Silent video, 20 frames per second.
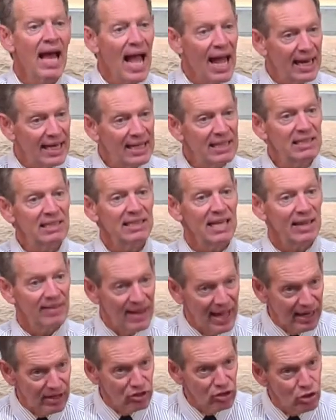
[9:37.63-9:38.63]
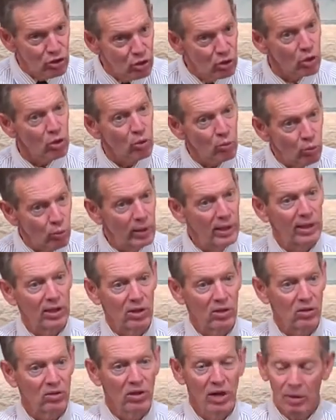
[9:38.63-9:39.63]
and he said that your
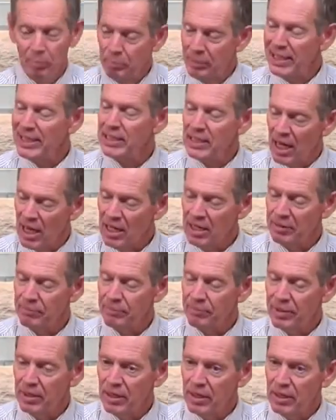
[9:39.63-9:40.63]
will be done.